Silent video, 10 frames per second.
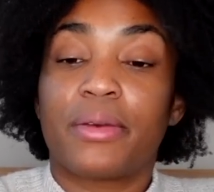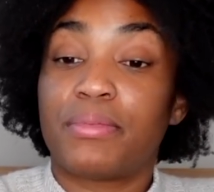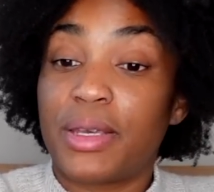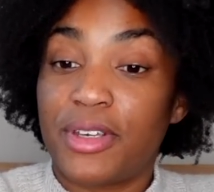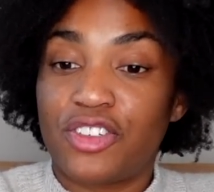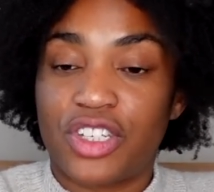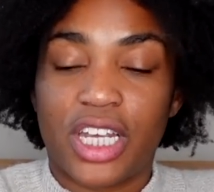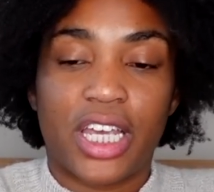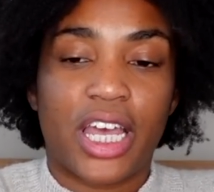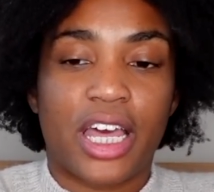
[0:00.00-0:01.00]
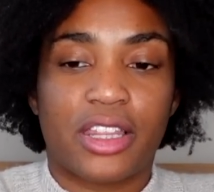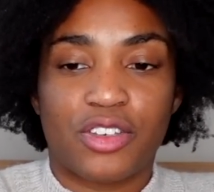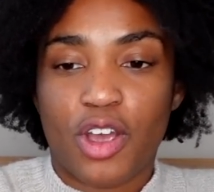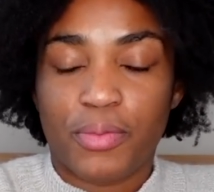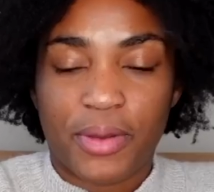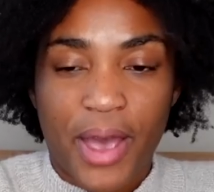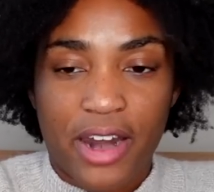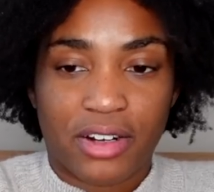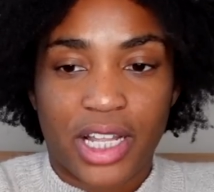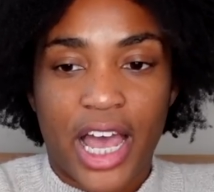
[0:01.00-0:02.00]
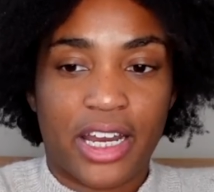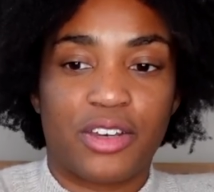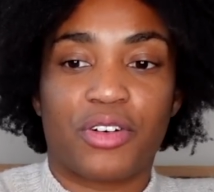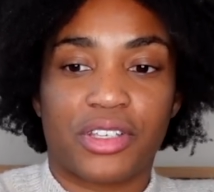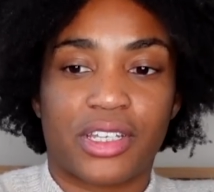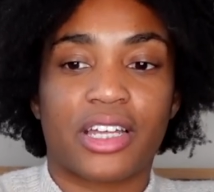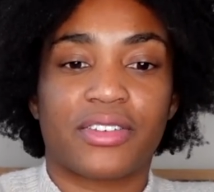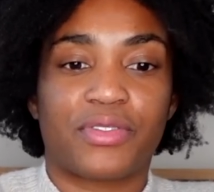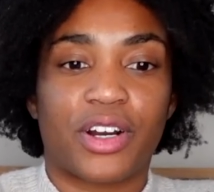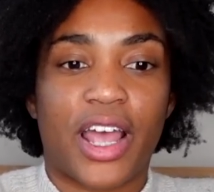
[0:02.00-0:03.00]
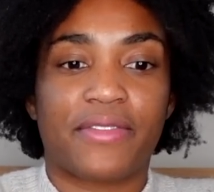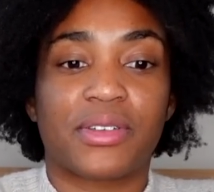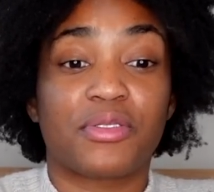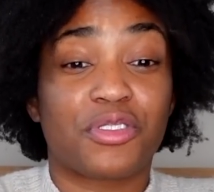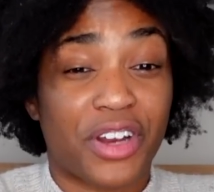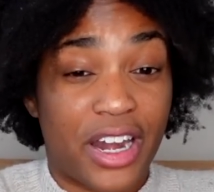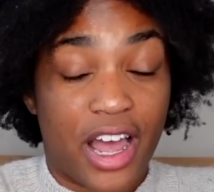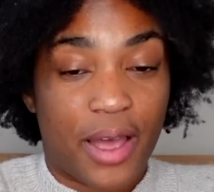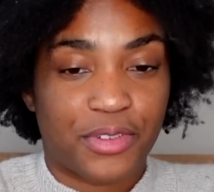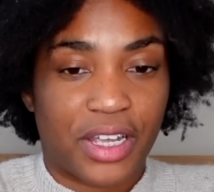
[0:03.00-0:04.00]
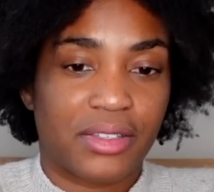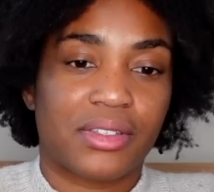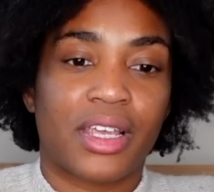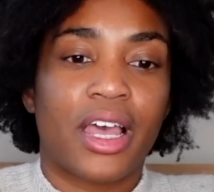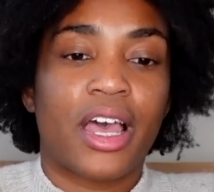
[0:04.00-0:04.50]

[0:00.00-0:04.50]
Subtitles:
Mimi G, the Know Me pattern line, and Norris Dantefort have some great options.